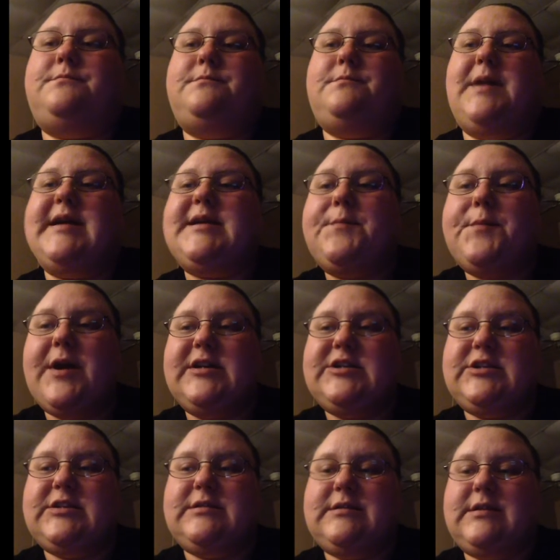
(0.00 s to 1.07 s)
My
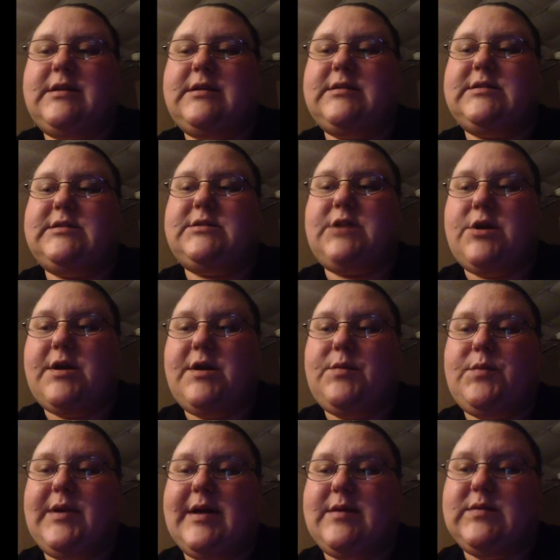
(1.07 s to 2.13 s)
depression started
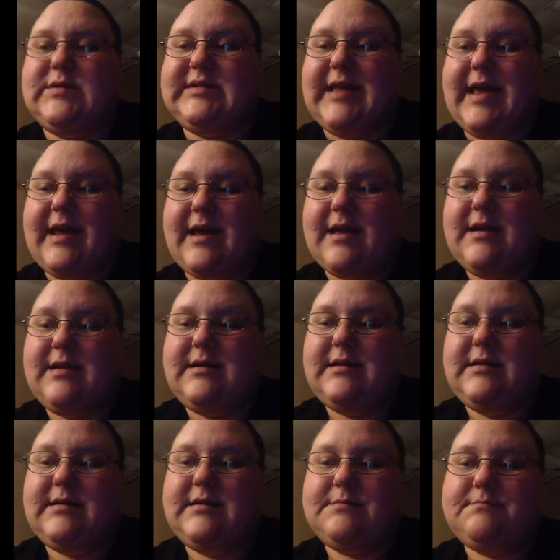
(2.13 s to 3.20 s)
when I was like
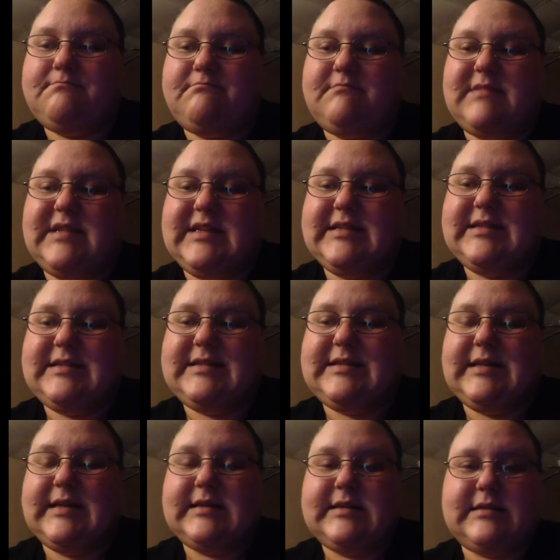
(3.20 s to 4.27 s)

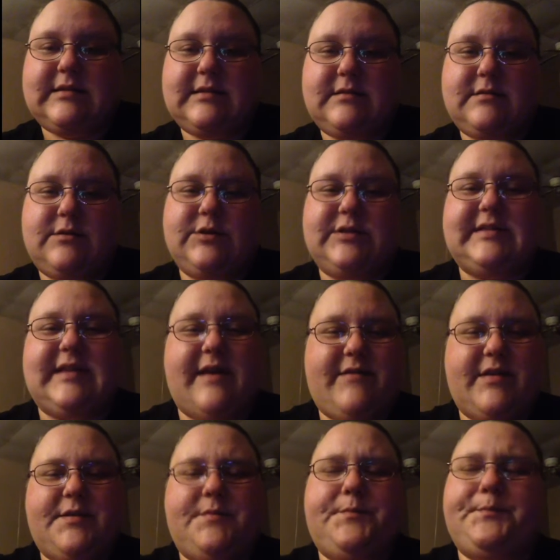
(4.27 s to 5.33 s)
6 or
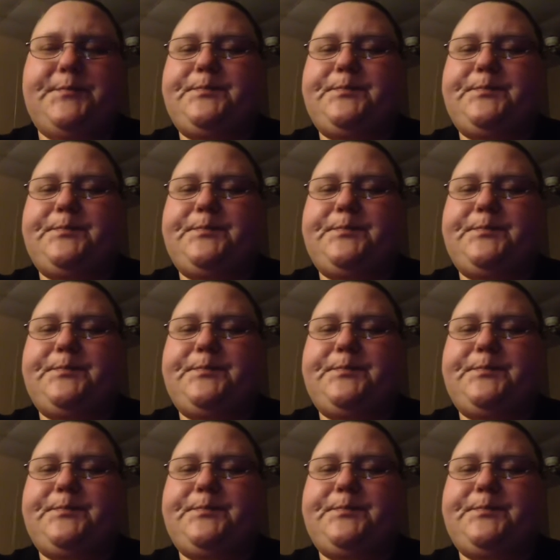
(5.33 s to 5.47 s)
7.